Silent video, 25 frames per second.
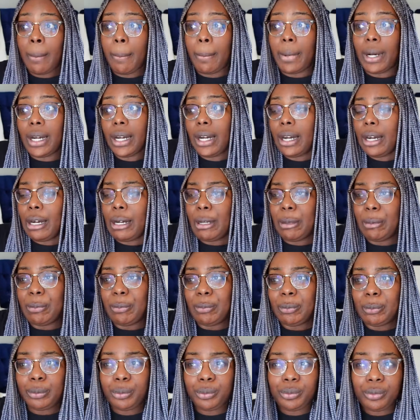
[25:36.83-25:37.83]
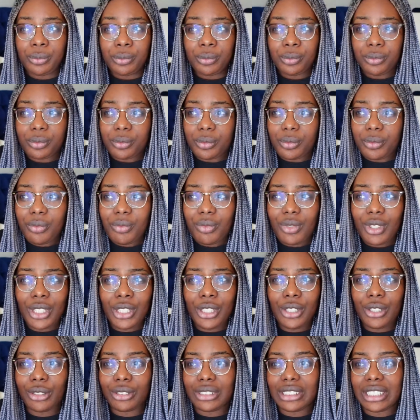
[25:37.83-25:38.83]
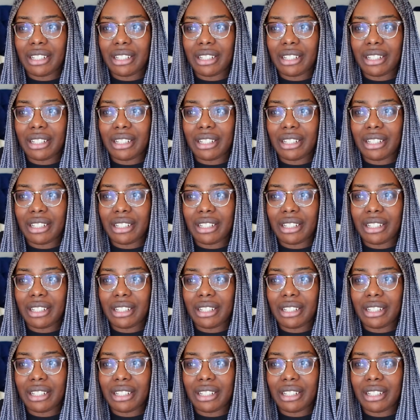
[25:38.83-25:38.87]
But, um, you know,